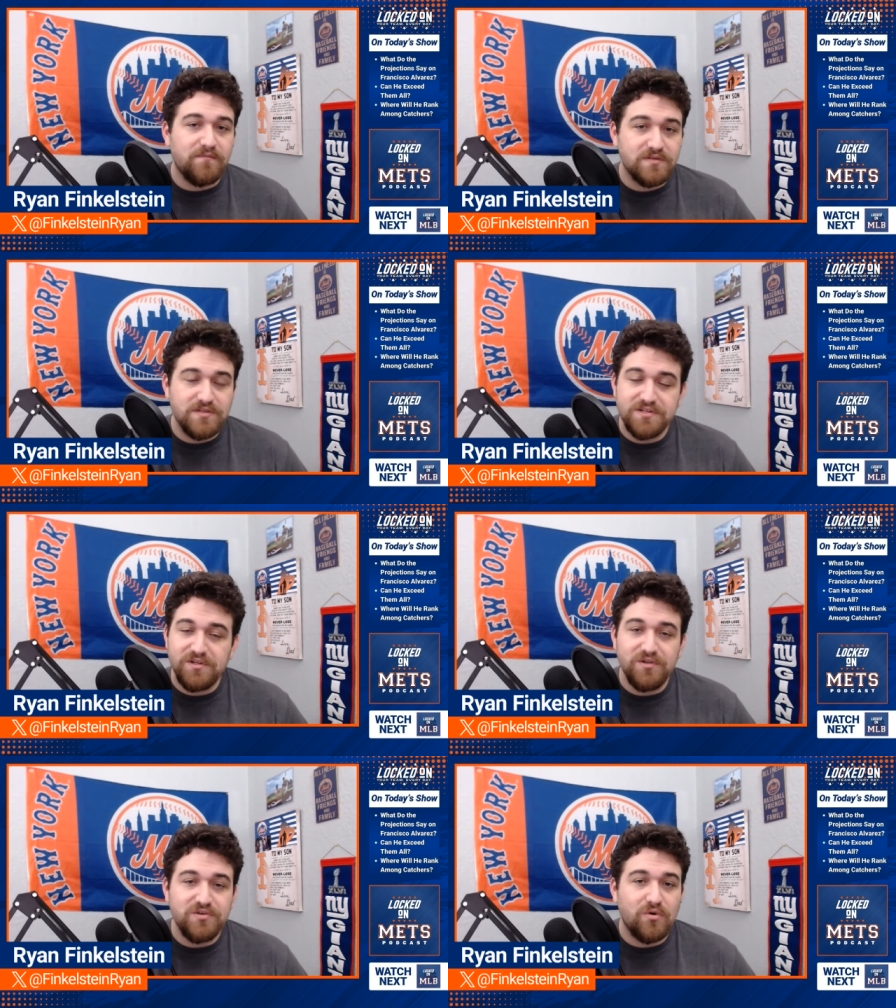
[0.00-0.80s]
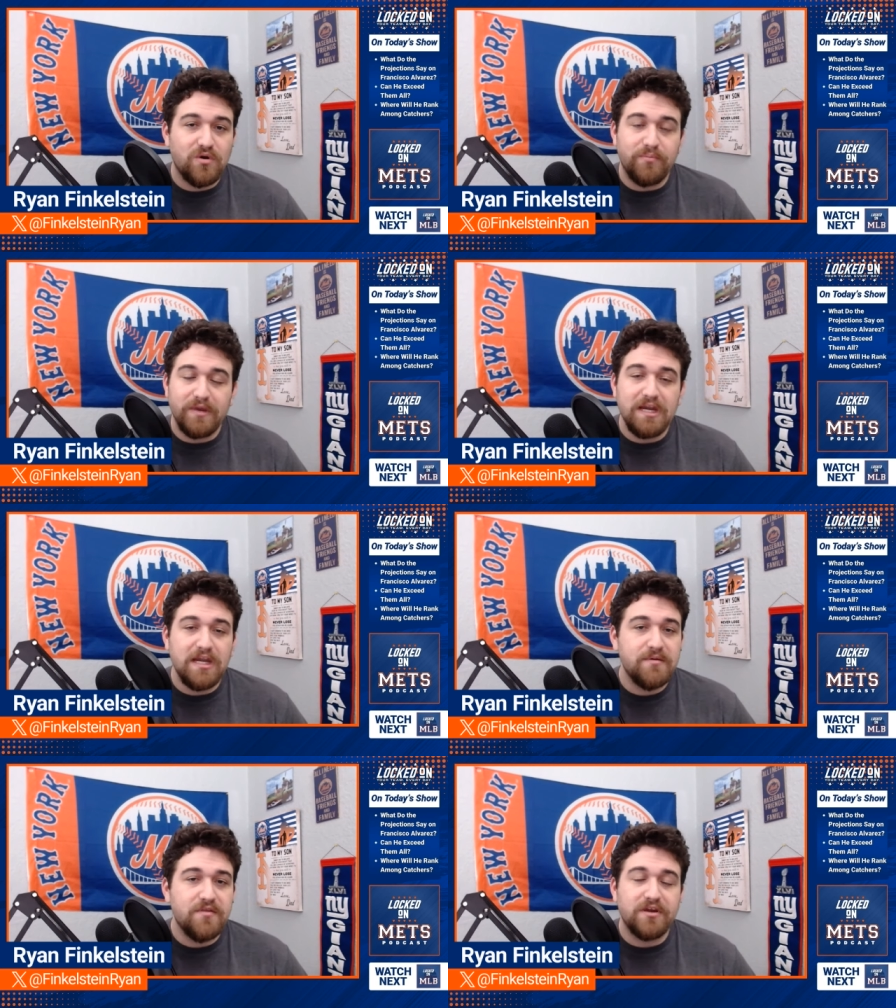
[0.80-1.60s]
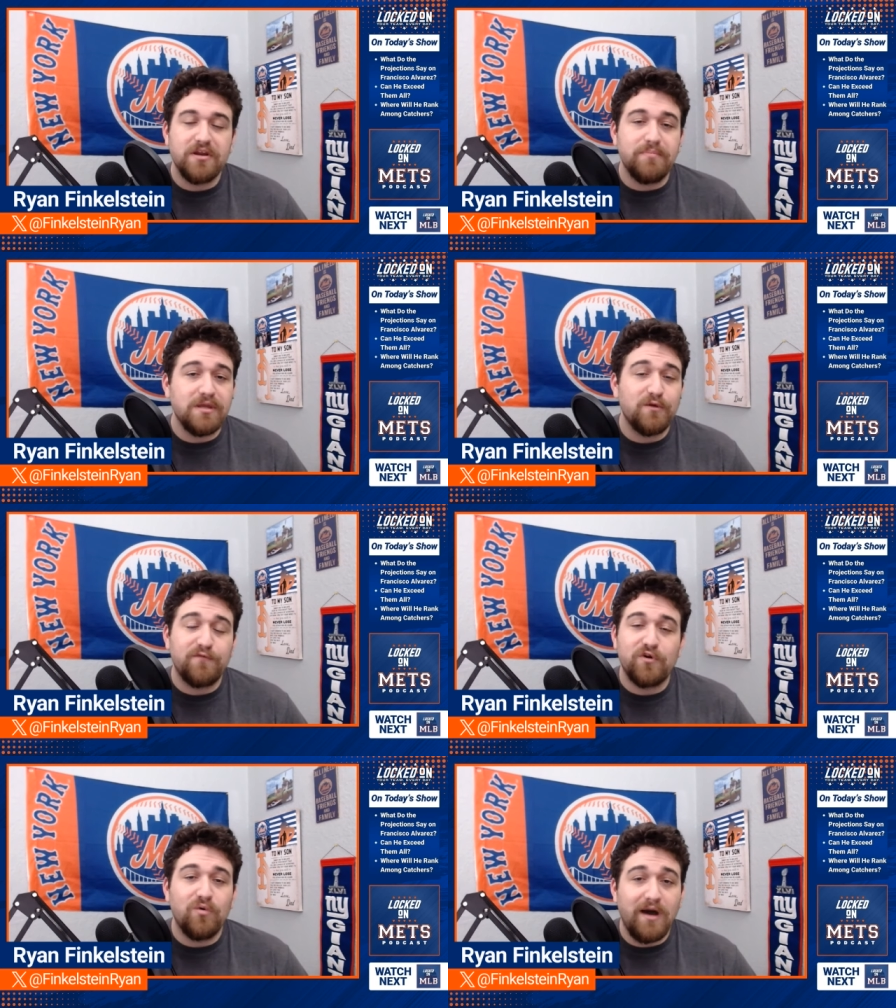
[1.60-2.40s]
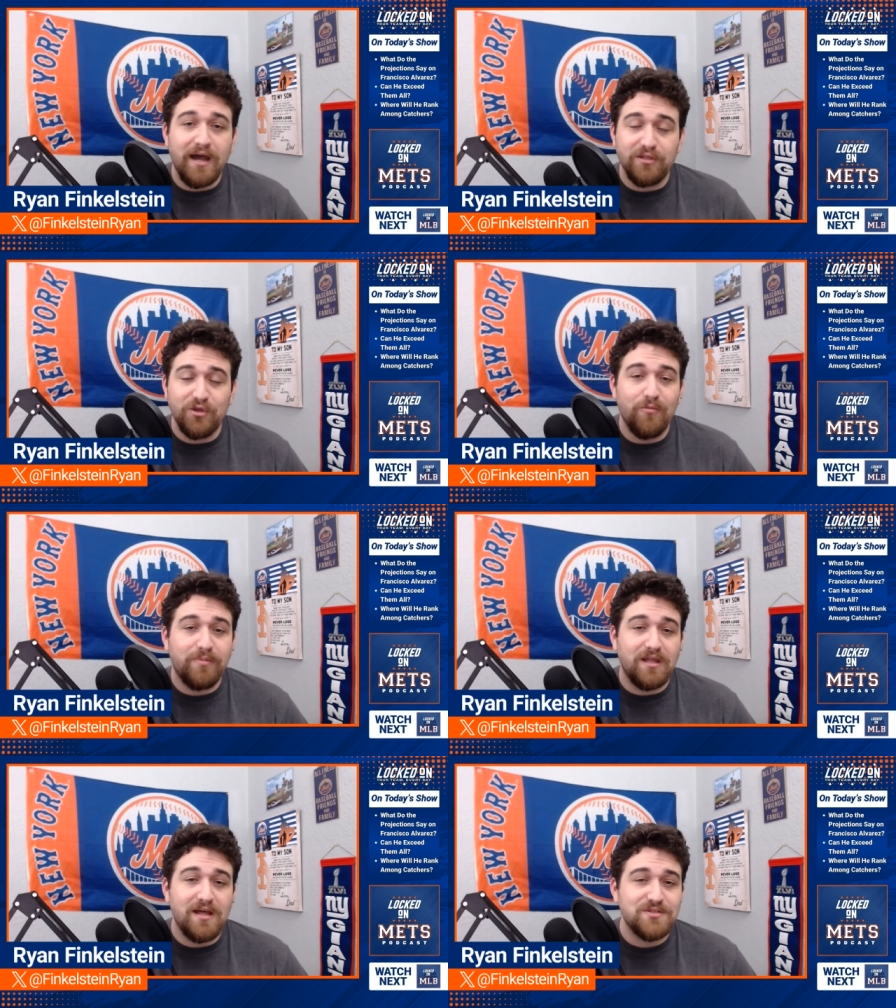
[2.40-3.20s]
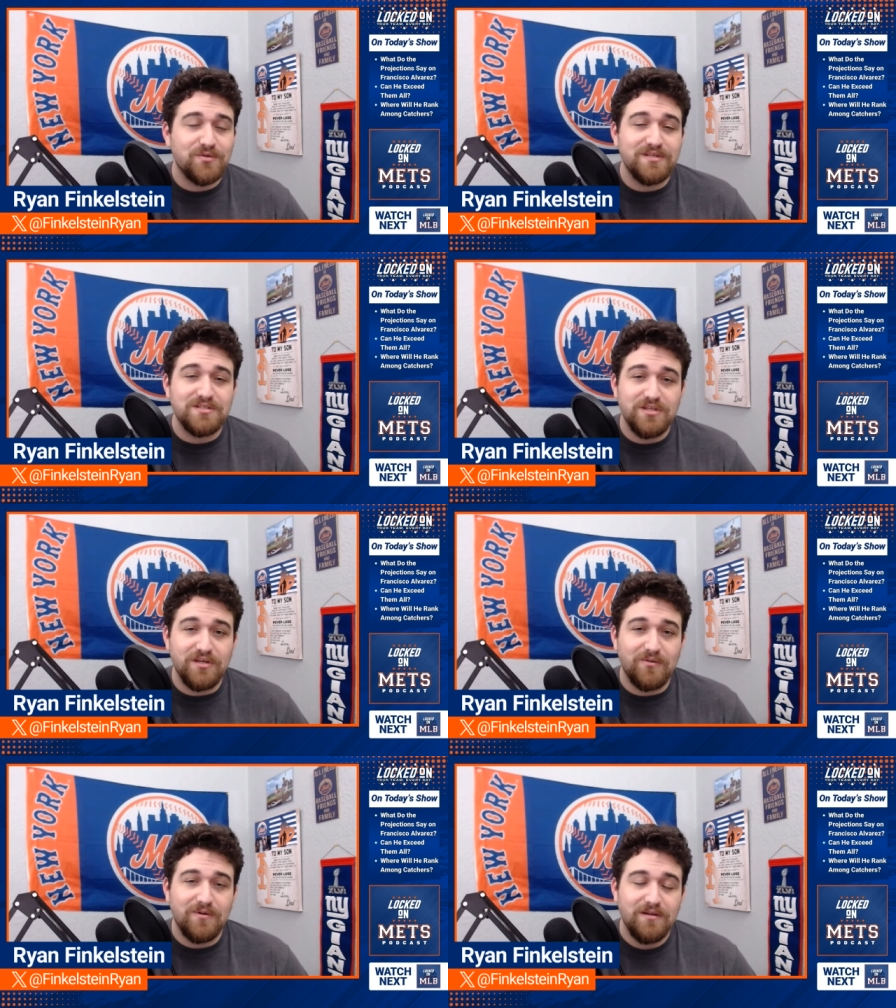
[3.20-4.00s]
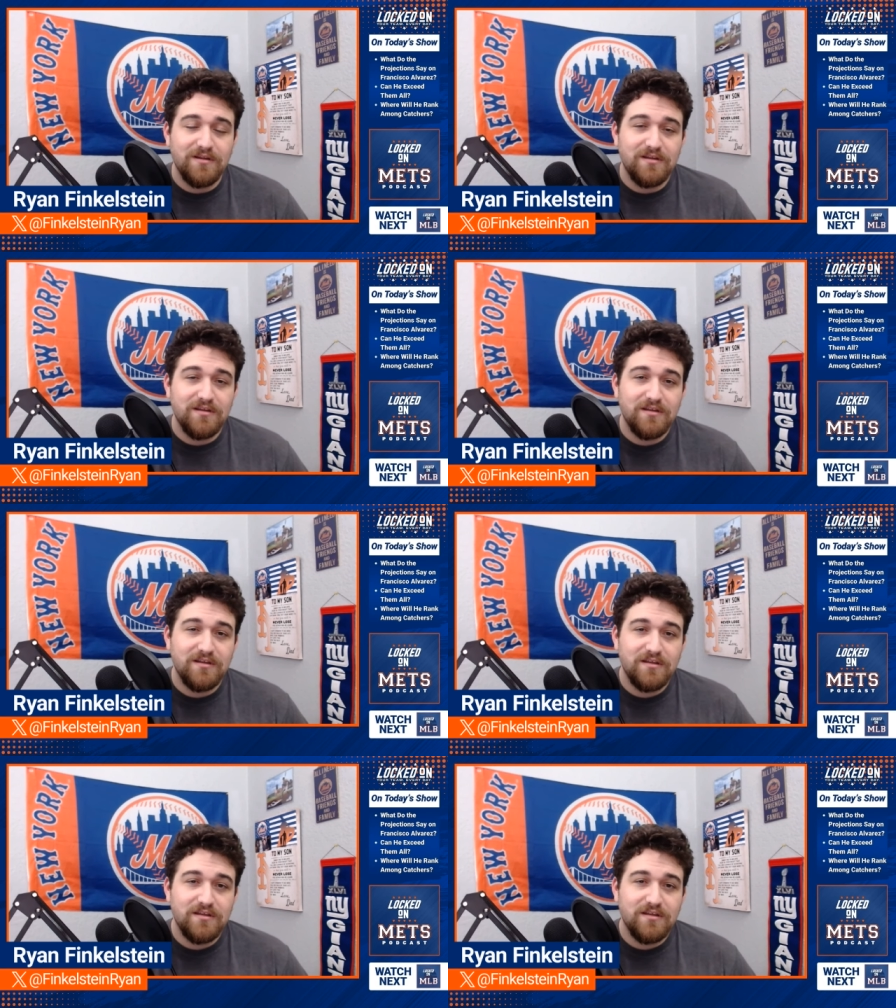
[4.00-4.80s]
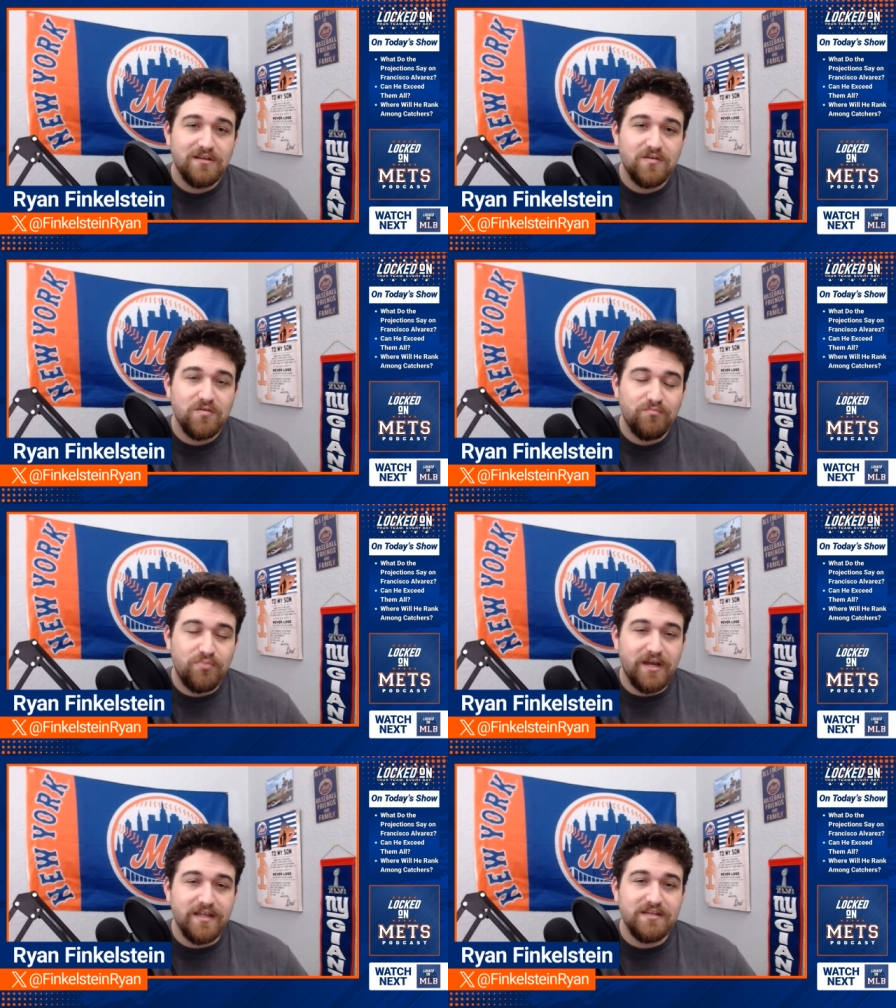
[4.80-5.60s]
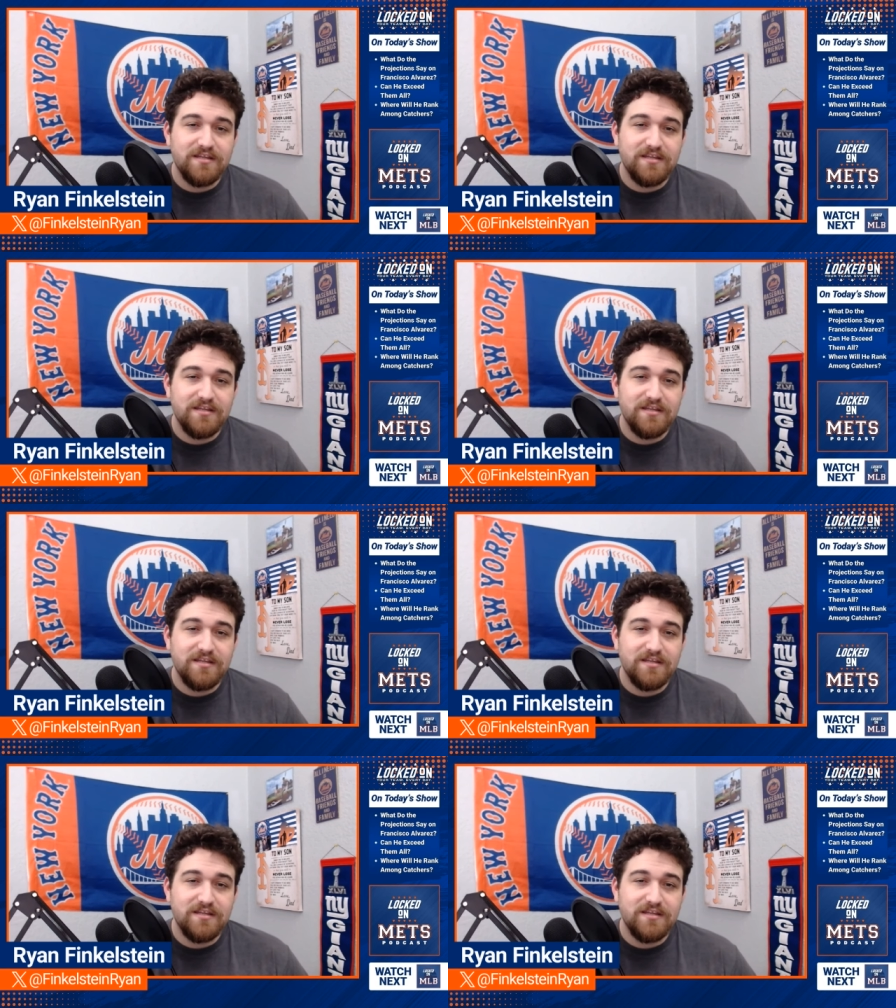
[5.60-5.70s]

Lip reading: Francisco Lindor, Brandon Nimmo, they're going to be here for a while. You hope Alonso is too. But,